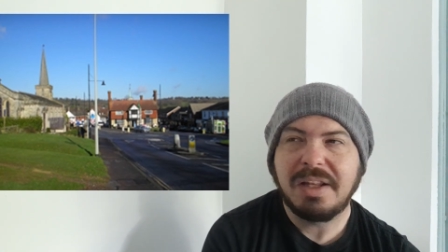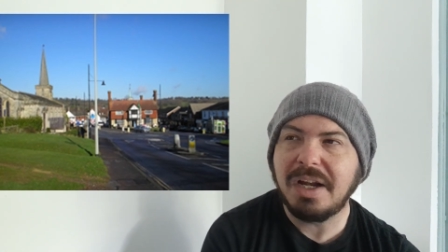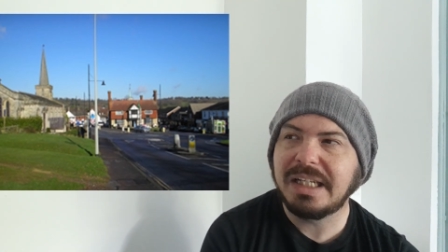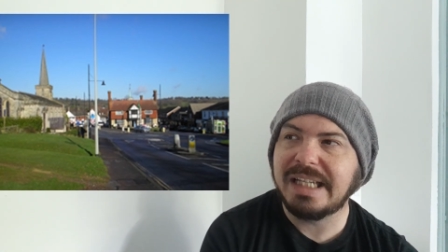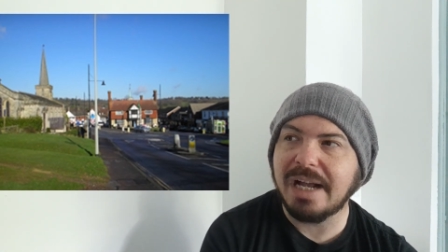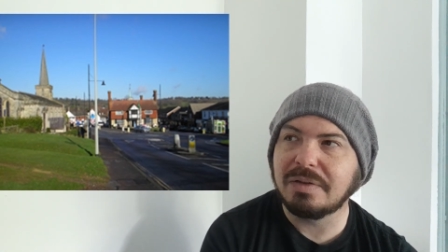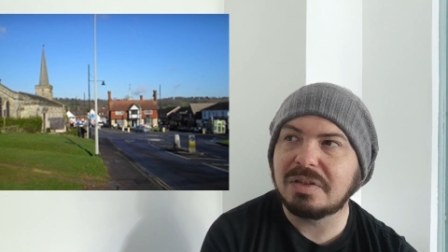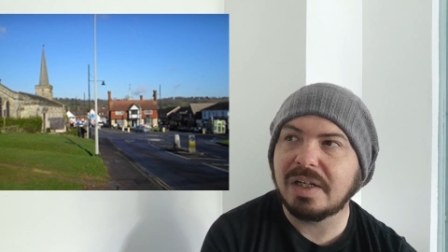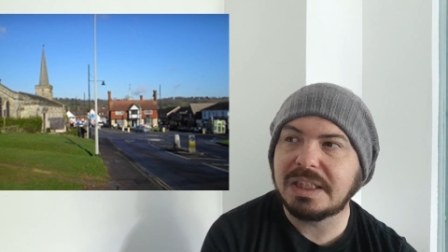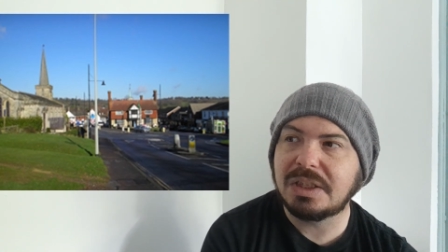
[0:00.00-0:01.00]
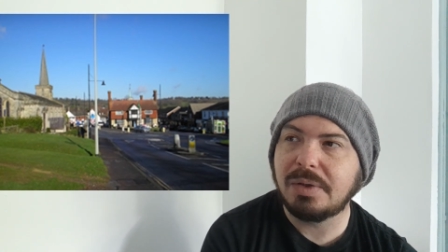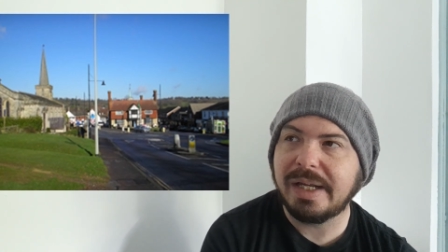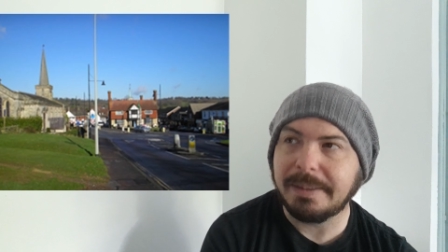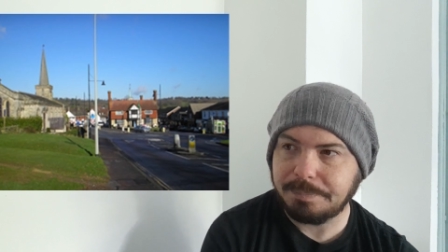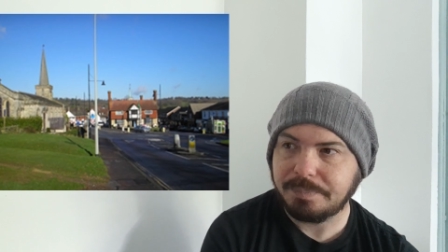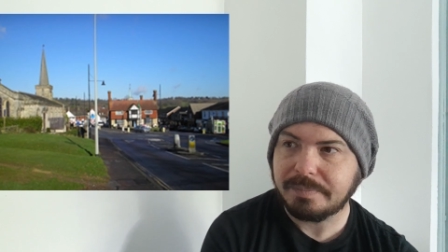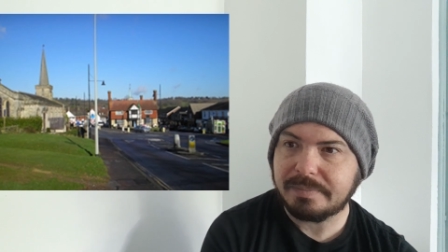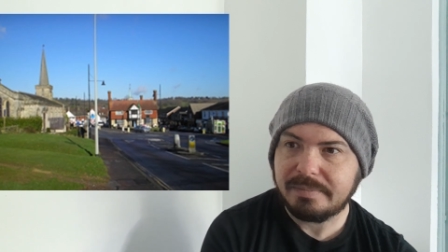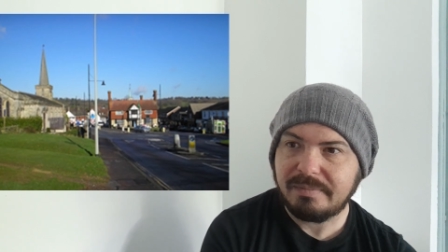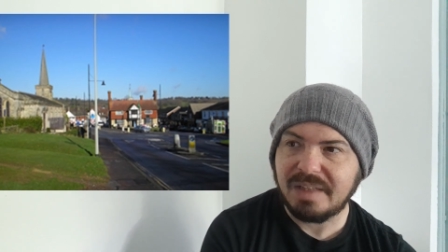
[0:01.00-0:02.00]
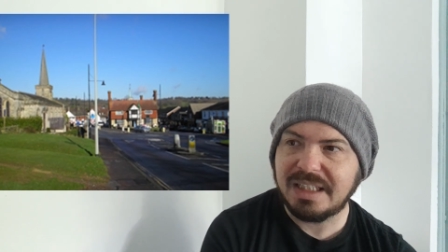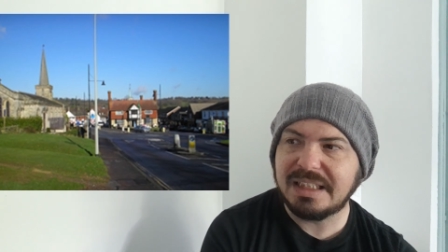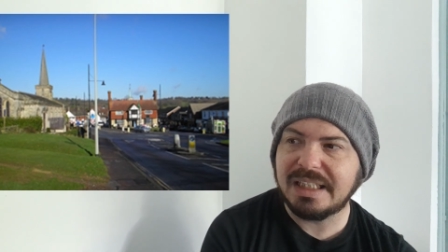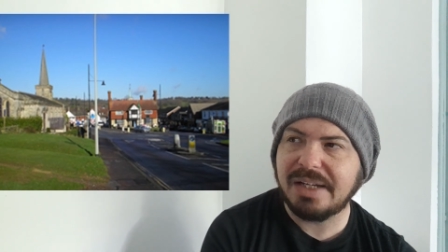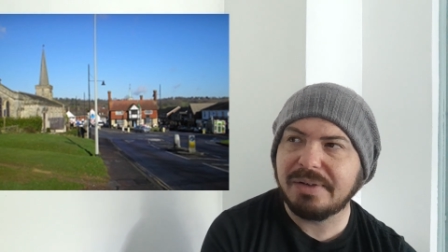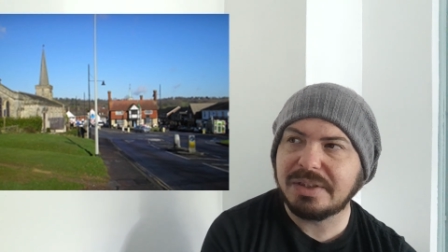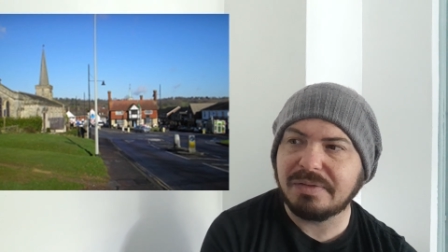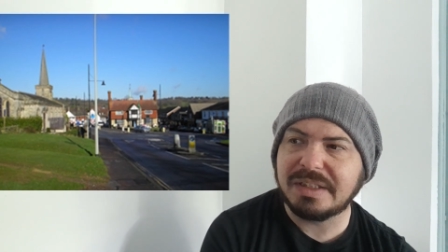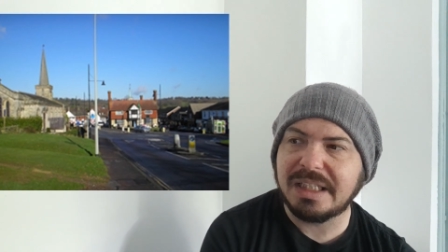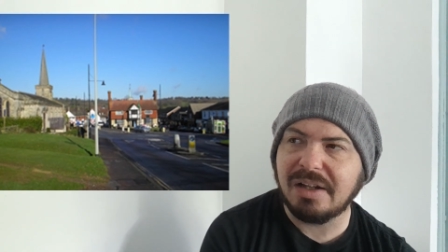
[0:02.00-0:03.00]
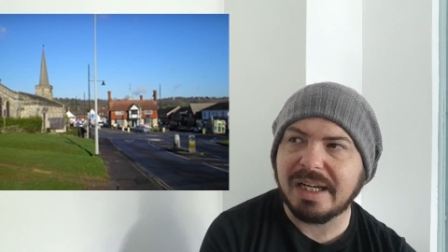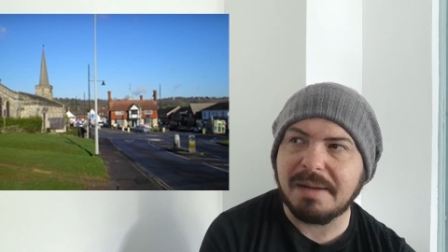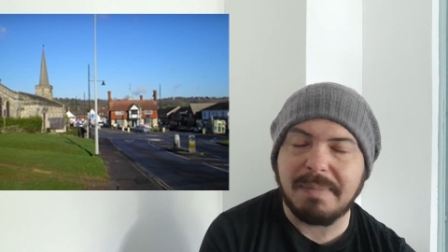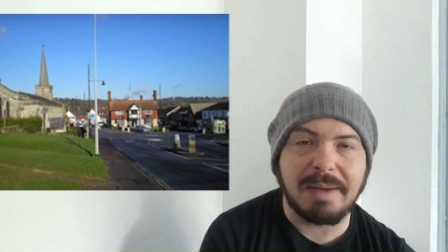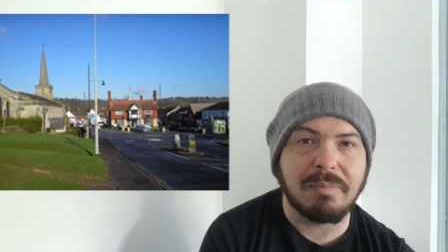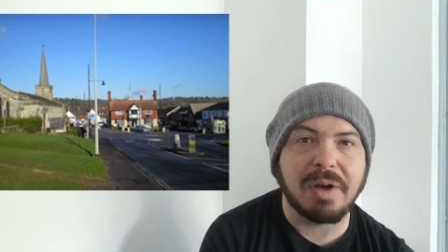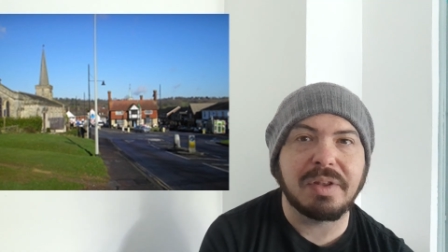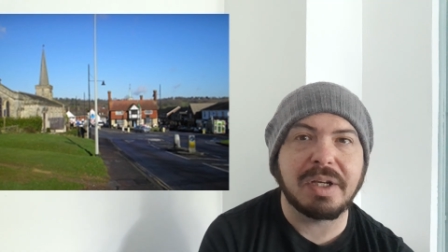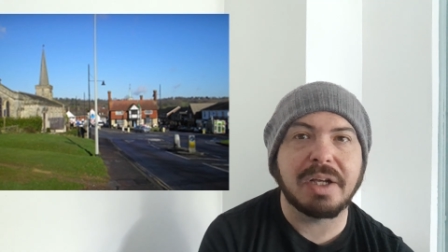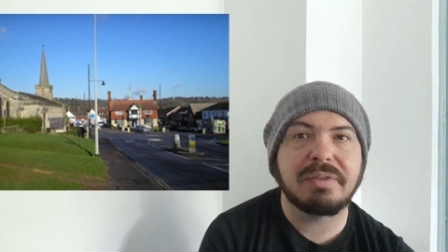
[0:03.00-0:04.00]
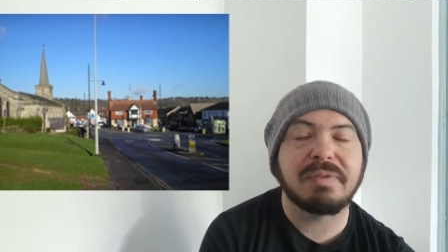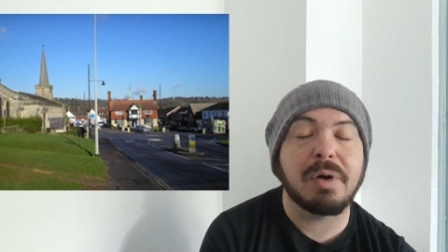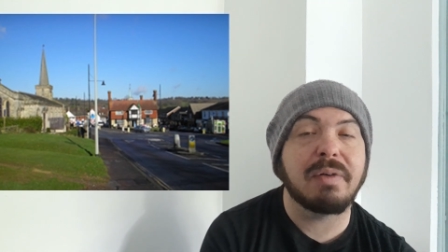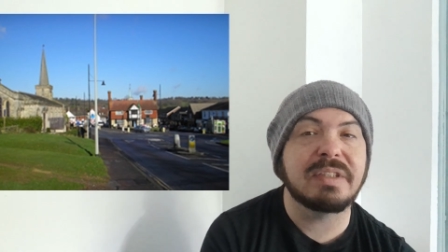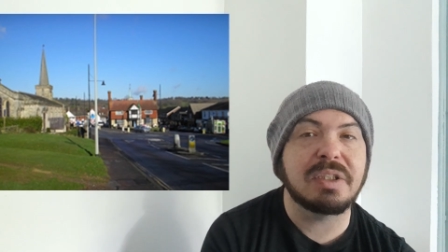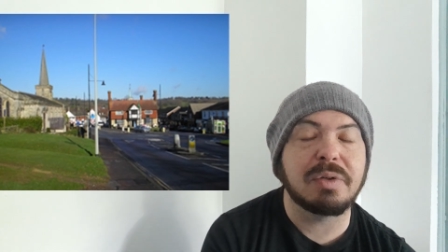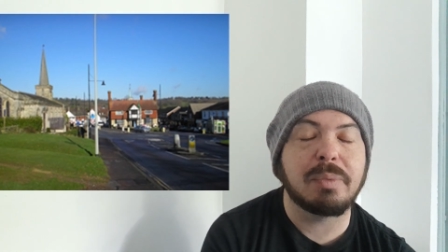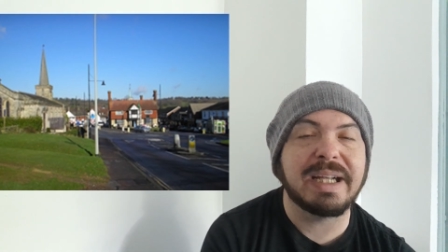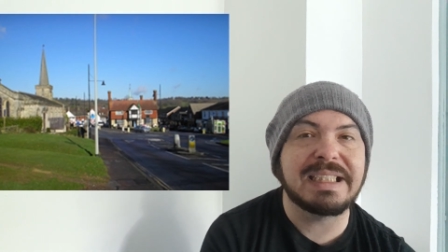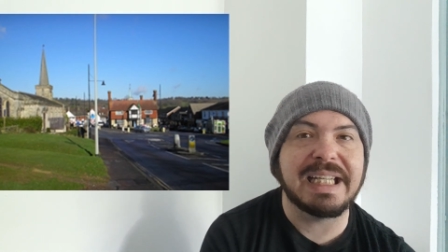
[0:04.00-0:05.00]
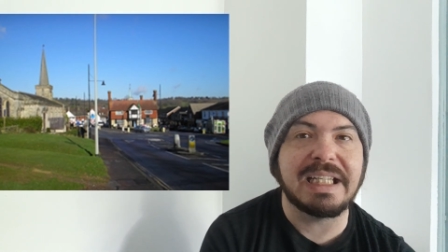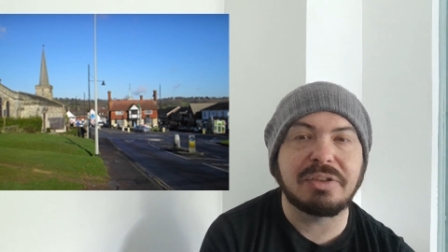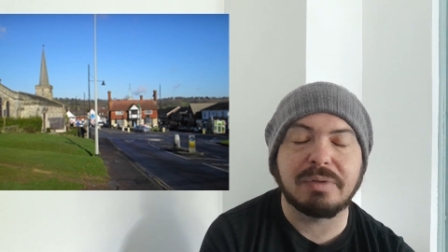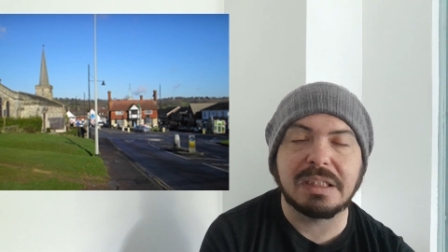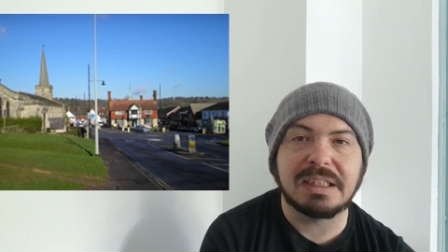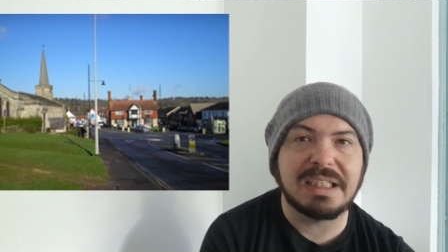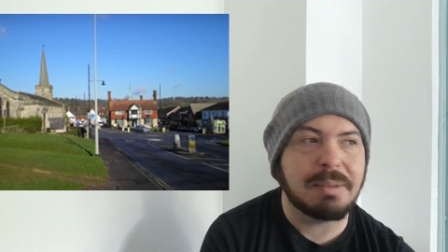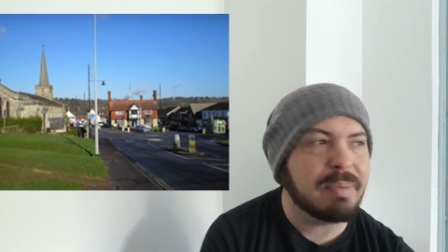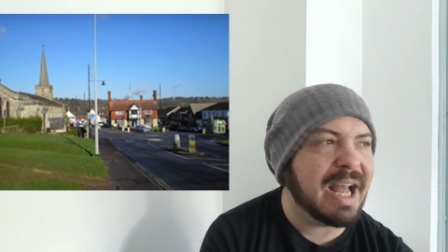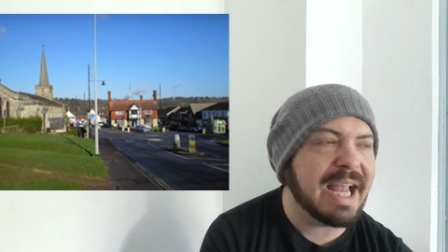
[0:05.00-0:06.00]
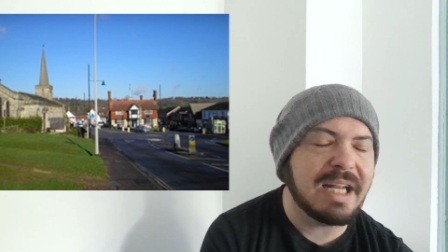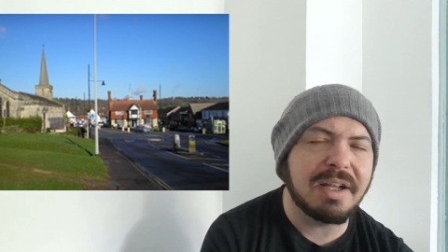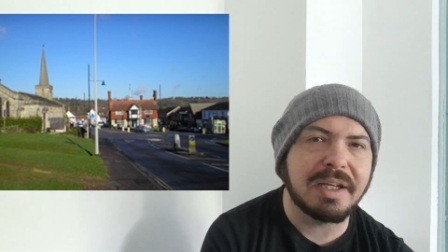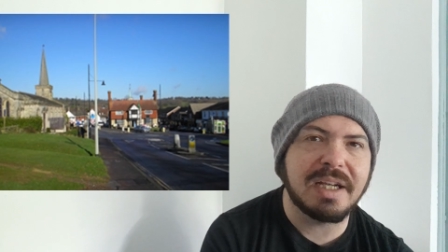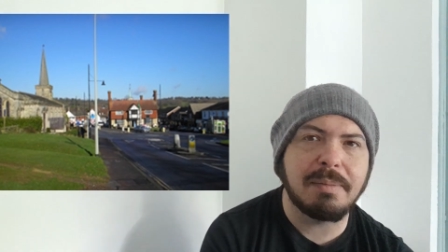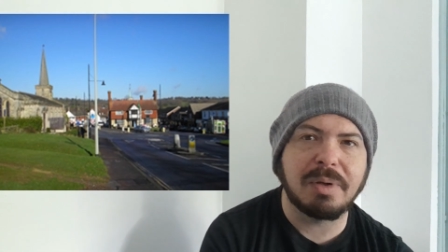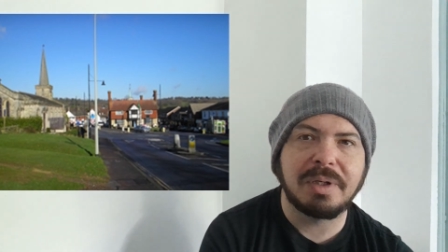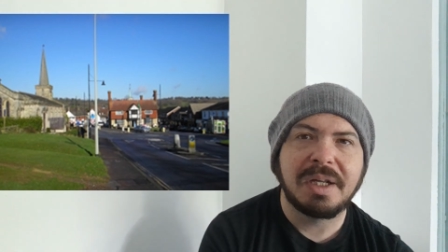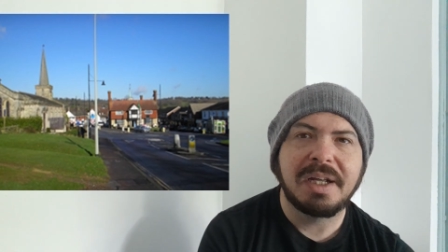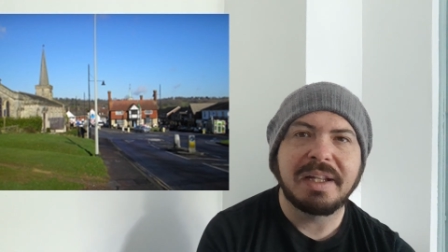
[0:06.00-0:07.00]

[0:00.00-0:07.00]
The only downside to it is that there is obviously like a main road that goes through it, obviously on the way to East Grinstead. But hey, look, come on.